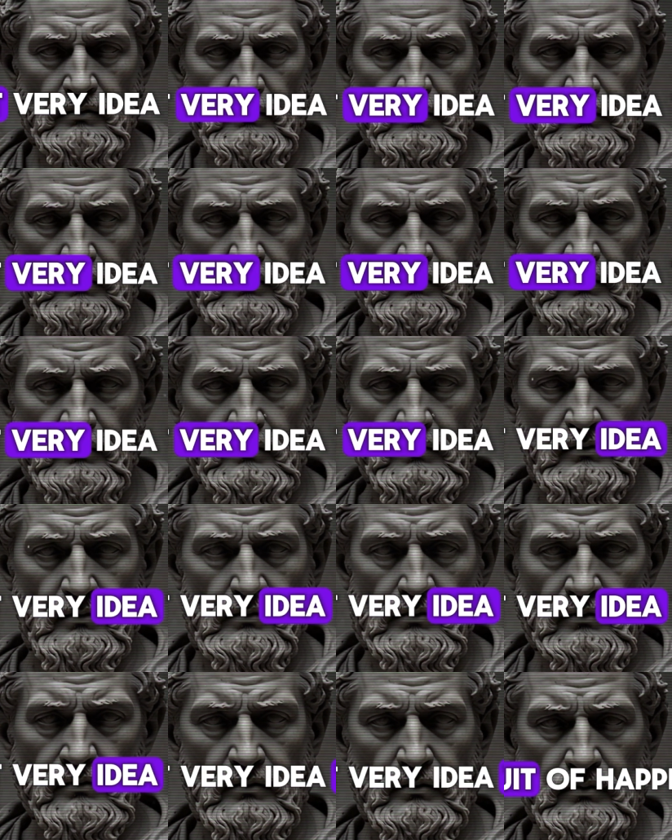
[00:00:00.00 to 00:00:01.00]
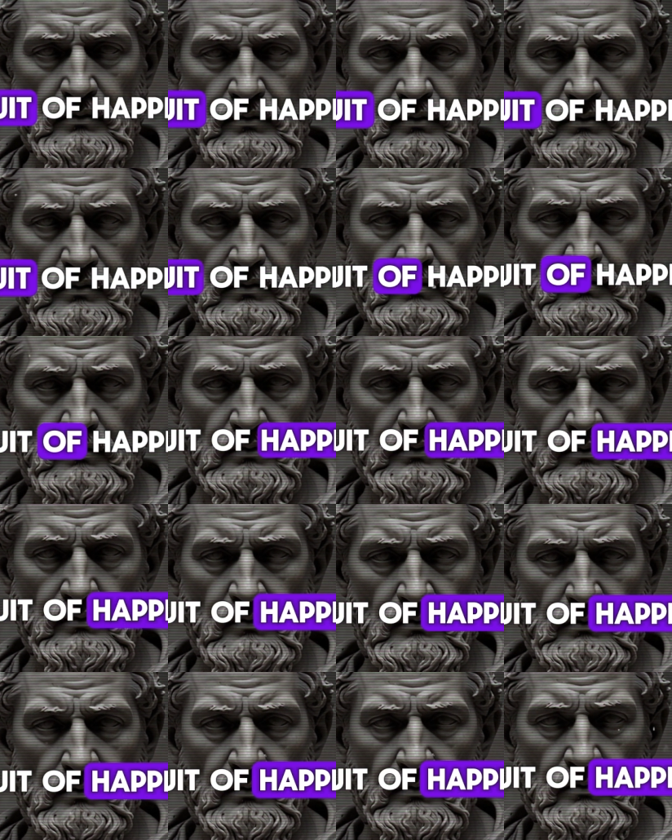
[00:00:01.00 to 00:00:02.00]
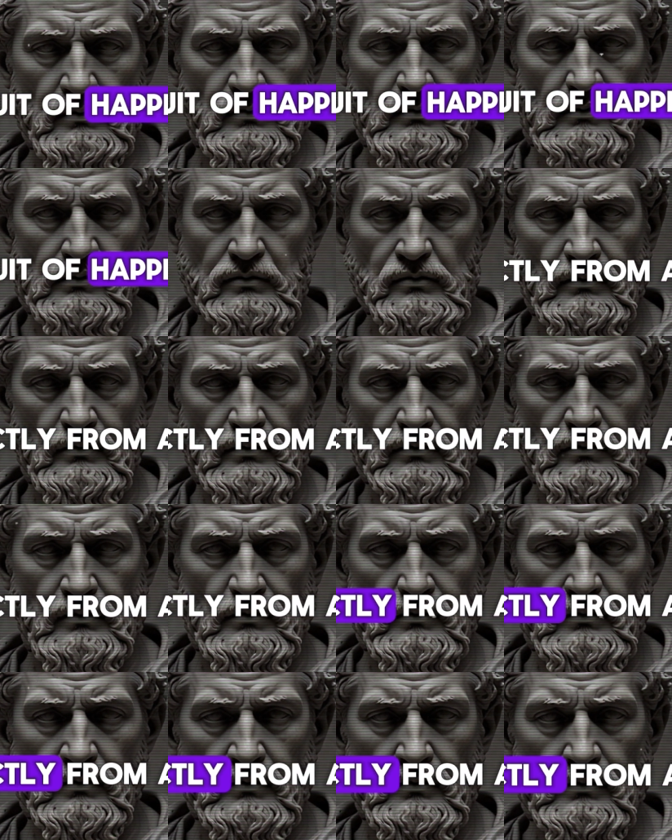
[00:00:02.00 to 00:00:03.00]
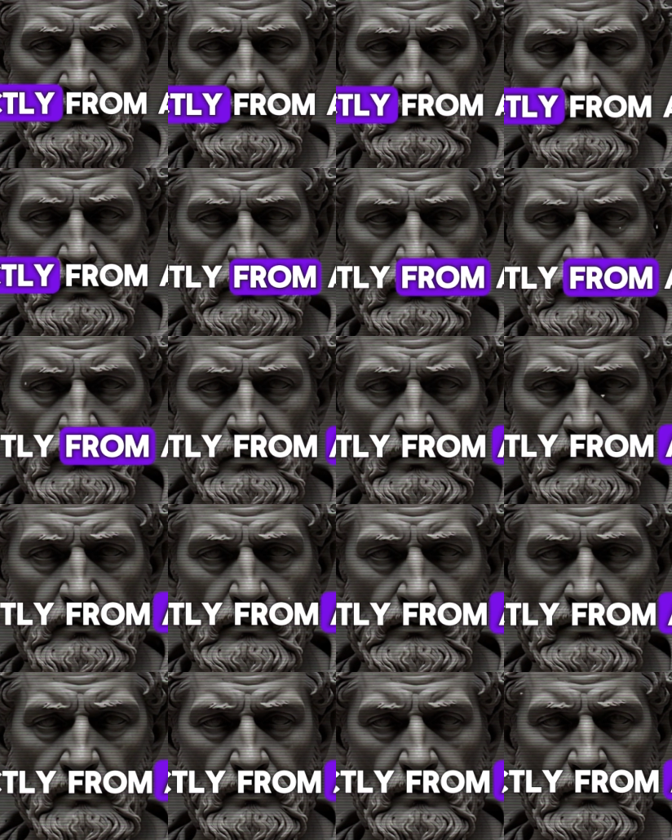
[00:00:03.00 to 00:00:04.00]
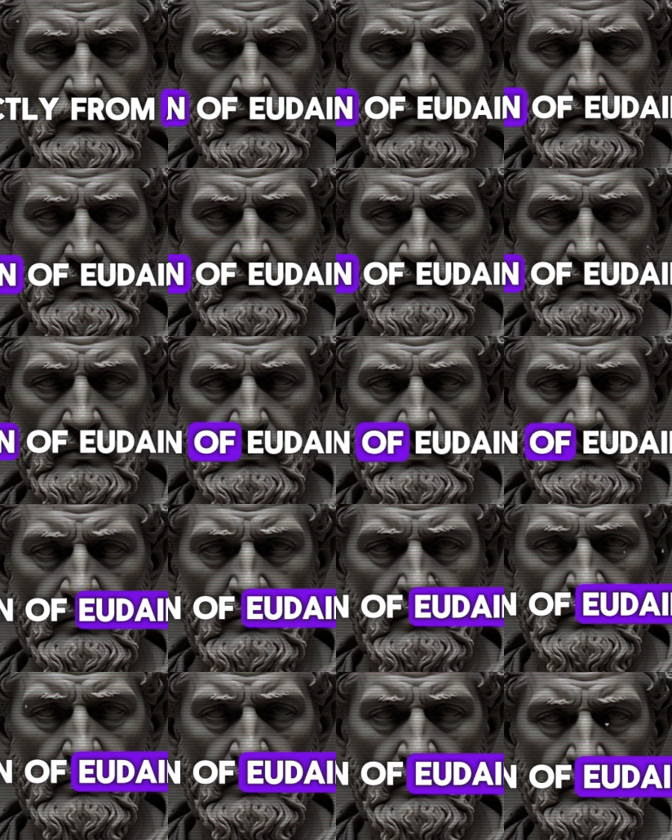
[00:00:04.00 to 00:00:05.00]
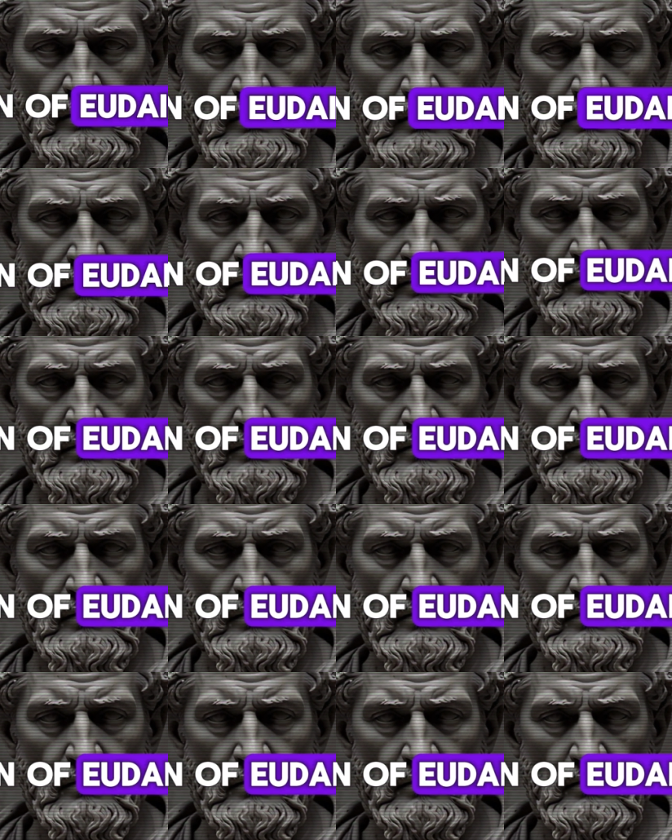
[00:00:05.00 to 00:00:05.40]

very idea, the pursuit of happiness, comes directly from Aristotle's notion of eudaimonia.